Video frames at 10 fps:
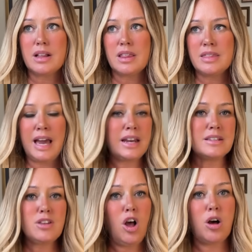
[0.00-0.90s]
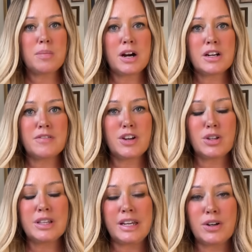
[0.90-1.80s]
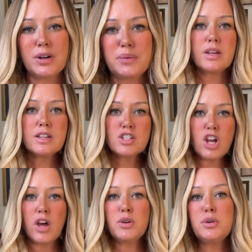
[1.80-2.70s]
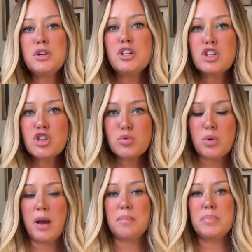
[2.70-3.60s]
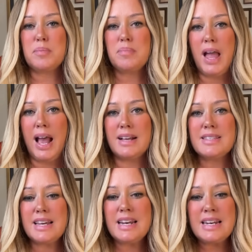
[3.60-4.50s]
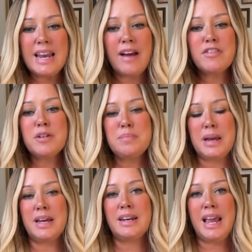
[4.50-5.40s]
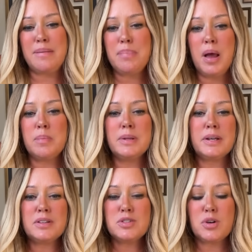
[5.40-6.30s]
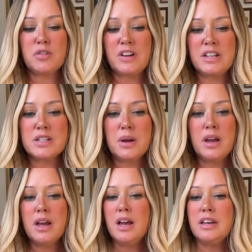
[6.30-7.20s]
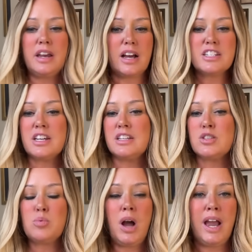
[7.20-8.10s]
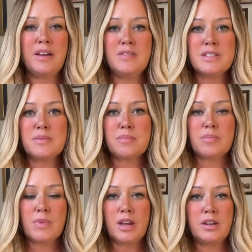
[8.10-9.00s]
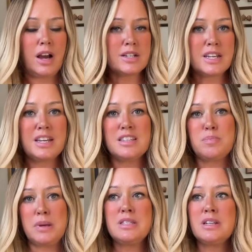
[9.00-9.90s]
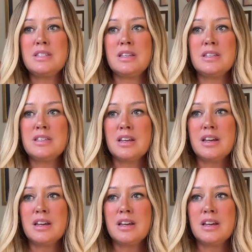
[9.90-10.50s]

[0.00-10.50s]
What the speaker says: That is the hallmark of a good leader. Donald Trump has never been a public servant. Not to his wives, not to his businesses,